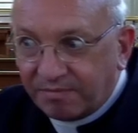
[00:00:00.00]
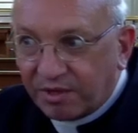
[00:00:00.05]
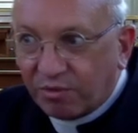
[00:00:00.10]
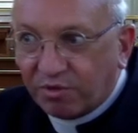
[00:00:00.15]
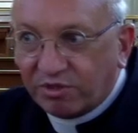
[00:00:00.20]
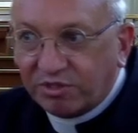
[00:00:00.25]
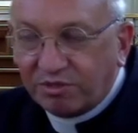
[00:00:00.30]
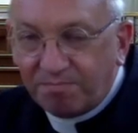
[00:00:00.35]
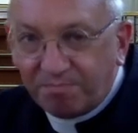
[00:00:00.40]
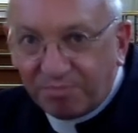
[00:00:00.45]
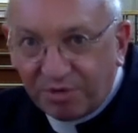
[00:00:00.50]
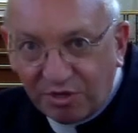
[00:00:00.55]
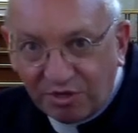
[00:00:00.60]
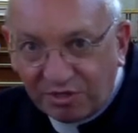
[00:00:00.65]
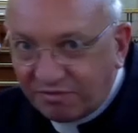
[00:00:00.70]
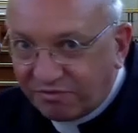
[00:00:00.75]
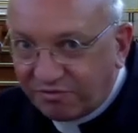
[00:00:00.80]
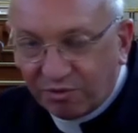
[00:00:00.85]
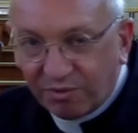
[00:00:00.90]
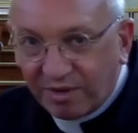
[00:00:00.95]
What a
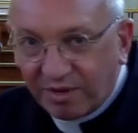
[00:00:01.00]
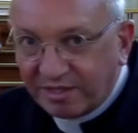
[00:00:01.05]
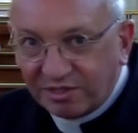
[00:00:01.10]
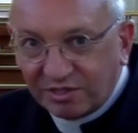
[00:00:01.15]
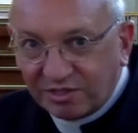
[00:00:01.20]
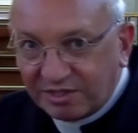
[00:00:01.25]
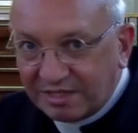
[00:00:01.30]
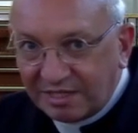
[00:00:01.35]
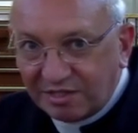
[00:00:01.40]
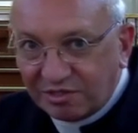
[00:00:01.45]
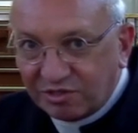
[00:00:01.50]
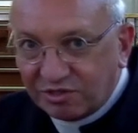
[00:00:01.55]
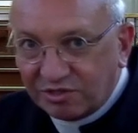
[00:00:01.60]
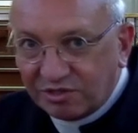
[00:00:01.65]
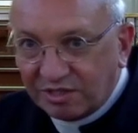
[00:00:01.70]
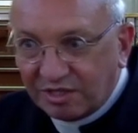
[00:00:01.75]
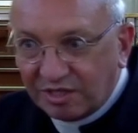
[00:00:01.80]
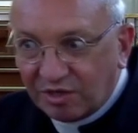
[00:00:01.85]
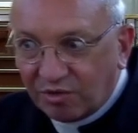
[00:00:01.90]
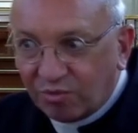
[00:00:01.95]
beautiful way to teach.
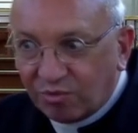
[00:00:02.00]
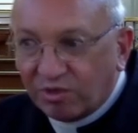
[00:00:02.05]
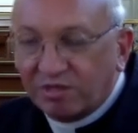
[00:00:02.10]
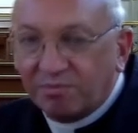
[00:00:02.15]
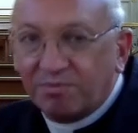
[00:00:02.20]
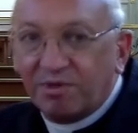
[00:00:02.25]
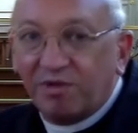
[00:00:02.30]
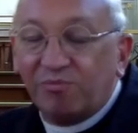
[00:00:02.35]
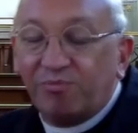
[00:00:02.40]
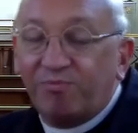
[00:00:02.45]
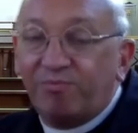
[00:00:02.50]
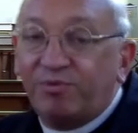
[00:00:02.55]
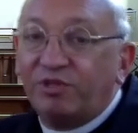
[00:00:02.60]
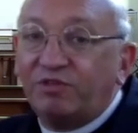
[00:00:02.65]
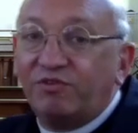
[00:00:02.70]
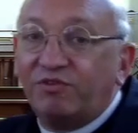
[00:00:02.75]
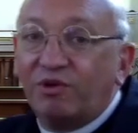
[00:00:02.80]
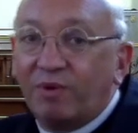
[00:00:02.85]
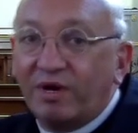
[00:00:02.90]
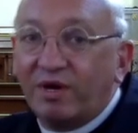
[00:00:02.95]
What a
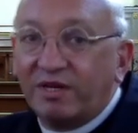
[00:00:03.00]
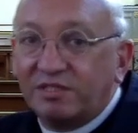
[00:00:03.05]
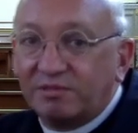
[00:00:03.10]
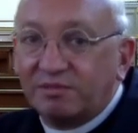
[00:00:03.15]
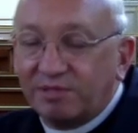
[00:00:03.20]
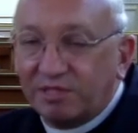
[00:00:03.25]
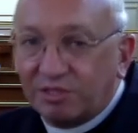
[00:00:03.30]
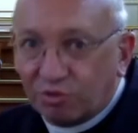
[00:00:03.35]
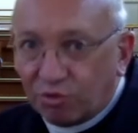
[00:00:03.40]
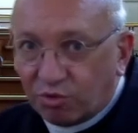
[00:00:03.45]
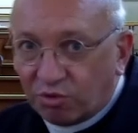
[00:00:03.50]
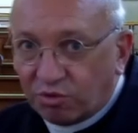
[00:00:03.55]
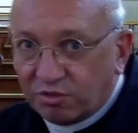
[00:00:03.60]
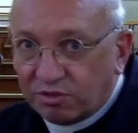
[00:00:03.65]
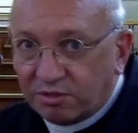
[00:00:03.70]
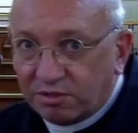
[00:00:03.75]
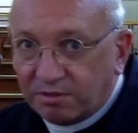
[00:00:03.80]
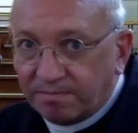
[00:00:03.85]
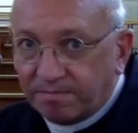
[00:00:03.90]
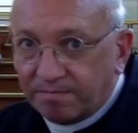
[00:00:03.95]
beautiful way to be
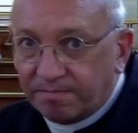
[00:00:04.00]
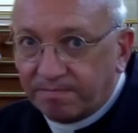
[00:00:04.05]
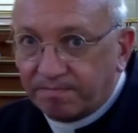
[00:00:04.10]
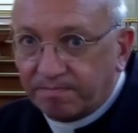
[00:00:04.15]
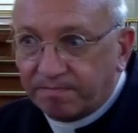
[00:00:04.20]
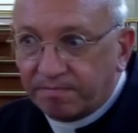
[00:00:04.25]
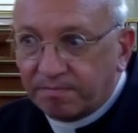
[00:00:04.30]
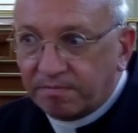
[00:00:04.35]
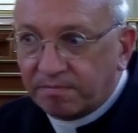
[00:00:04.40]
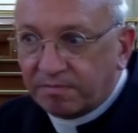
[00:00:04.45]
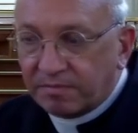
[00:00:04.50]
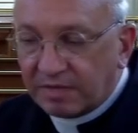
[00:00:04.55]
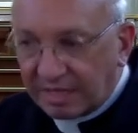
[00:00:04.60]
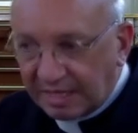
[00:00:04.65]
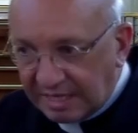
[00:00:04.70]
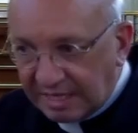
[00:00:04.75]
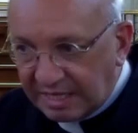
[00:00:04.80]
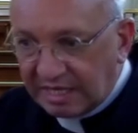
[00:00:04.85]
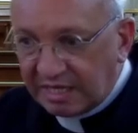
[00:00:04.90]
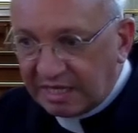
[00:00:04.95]
taught.
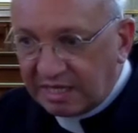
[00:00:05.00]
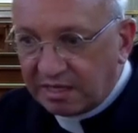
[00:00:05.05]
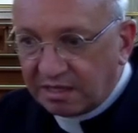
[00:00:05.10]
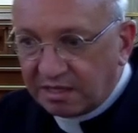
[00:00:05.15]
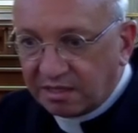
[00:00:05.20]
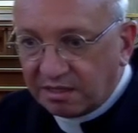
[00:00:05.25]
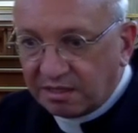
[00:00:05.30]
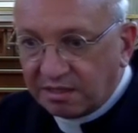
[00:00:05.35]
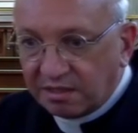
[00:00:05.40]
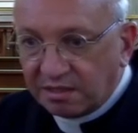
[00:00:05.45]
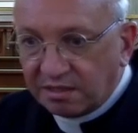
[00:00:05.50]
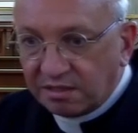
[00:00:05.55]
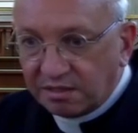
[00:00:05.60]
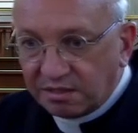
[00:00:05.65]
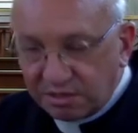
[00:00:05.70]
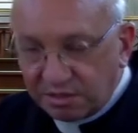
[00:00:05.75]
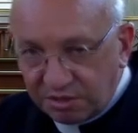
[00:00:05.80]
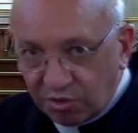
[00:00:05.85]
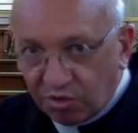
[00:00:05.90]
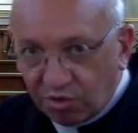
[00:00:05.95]
He
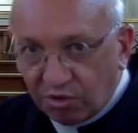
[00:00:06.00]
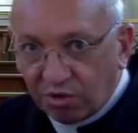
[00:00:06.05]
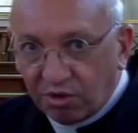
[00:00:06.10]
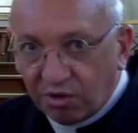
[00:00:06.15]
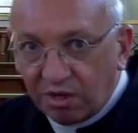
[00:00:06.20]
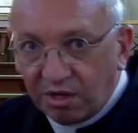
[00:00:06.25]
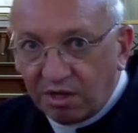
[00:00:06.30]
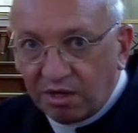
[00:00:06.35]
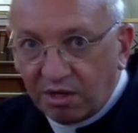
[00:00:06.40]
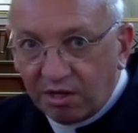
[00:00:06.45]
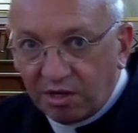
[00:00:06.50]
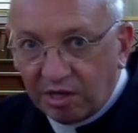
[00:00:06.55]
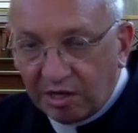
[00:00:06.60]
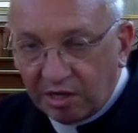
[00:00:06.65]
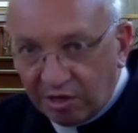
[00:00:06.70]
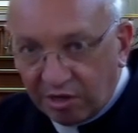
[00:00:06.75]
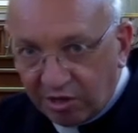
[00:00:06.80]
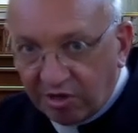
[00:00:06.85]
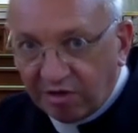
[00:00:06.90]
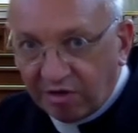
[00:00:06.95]
saw
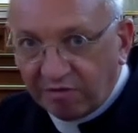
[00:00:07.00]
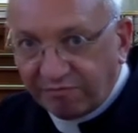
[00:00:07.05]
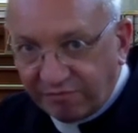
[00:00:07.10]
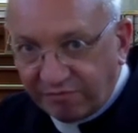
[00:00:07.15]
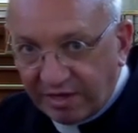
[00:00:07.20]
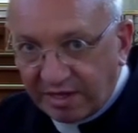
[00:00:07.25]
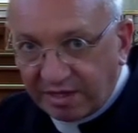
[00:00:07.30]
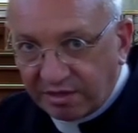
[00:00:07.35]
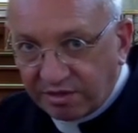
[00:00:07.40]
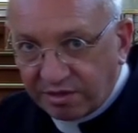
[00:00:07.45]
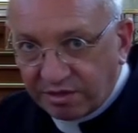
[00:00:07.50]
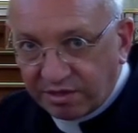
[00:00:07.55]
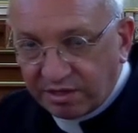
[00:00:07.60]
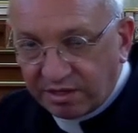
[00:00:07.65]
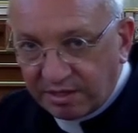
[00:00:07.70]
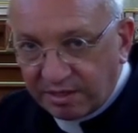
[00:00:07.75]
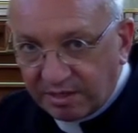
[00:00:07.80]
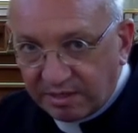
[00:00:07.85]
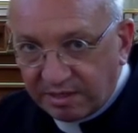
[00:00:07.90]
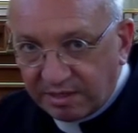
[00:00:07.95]
her faith
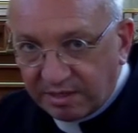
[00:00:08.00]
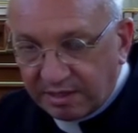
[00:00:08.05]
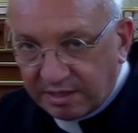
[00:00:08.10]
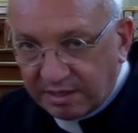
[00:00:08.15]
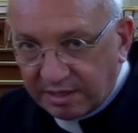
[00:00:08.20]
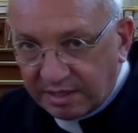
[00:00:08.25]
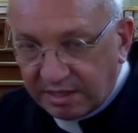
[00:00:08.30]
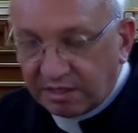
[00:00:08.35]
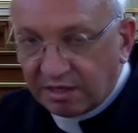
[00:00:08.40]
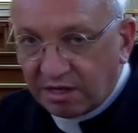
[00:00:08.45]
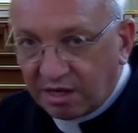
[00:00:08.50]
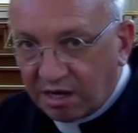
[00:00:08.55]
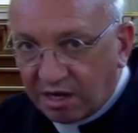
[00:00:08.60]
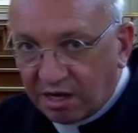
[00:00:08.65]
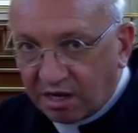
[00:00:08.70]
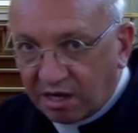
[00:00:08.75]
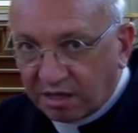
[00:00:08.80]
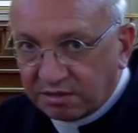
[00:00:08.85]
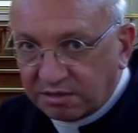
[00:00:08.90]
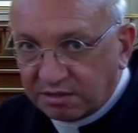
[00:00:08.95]
in her
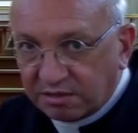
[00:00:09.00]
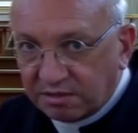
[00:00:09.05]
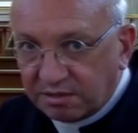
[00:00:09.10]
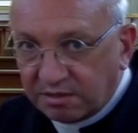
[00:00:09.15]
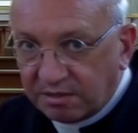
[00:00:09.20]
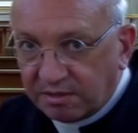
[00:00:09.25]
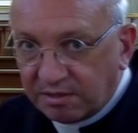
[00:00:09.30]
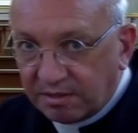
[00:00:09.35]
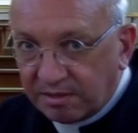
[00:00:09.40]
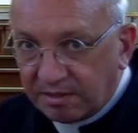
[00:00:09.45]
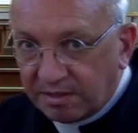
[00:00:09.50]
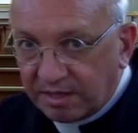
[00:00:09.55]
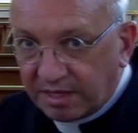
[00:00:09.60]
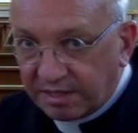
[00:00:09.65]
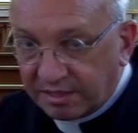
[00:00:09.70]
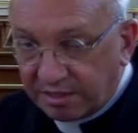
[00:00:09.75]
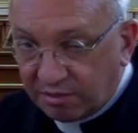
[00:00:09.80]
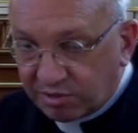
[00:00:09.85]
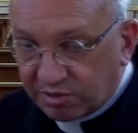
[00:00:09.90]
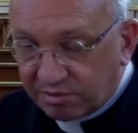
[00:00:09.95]
heart, and
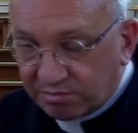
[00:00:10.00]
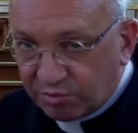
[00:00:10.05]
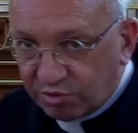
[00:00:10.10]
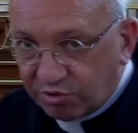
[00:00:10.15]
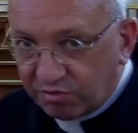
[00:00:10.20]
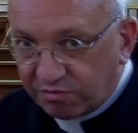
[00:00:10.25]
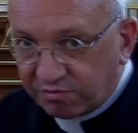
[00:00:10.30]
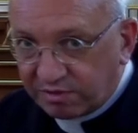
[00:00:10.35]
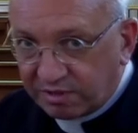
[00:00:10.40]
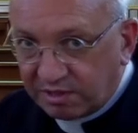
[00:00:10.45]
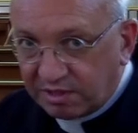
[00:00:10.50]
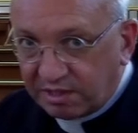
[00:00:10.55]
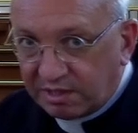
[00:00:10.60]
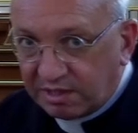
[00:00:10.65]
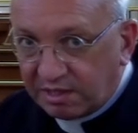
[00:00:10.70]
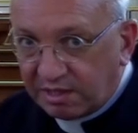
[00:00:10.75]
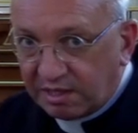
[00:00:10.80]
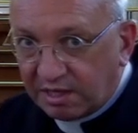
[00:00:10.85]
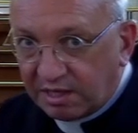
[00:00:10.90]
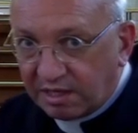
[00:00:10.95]
he was moved,
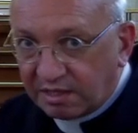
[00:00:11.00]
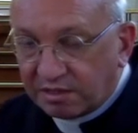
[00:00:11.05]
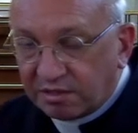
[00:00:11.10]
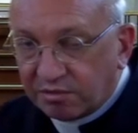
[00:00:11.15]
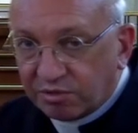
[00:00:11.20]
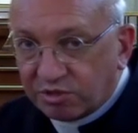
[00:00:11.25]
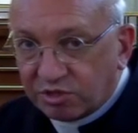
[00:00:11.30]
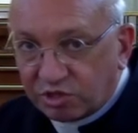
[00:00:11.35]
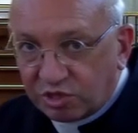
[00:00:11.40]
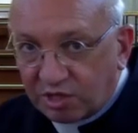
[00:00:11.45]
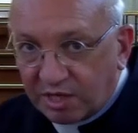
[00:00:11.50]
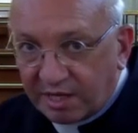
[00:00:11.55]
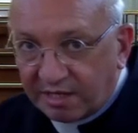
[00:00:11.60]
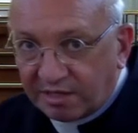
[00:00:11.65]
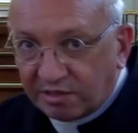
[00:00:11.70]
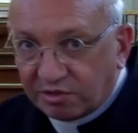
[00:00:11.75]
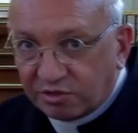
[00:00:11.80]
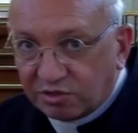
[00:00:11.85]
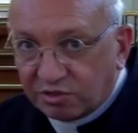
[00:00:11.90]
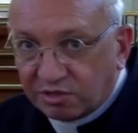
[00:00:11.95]
and he was
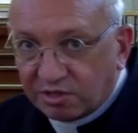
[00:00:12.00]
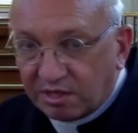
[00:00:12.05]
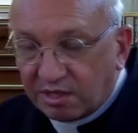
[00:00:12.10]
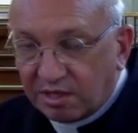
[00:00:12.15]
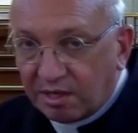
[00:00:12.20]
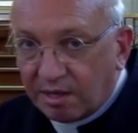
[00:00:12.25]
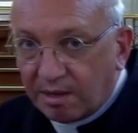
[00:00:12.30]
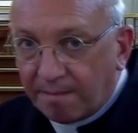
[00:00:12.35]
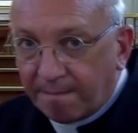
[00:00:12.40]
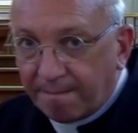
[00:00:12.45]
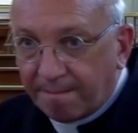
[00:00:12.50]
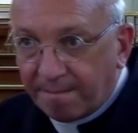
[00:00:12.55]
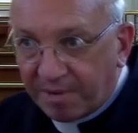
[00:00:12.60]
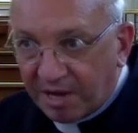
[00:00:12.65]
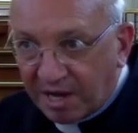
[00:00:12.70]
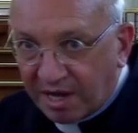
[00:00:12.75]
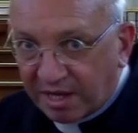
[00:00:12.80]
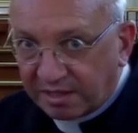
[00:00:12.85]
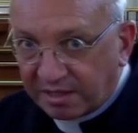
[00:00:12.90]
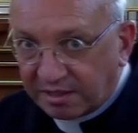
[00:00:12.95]
changed
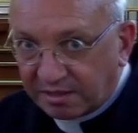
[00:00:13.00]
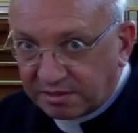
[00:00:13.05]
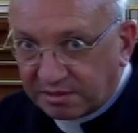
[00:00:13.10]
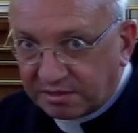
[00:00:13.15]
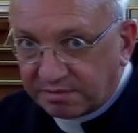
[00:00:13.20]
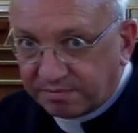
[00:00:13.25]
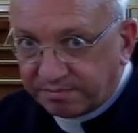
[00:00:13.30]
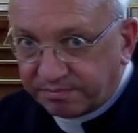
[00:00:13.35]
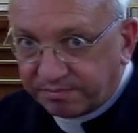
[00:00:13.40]
by it.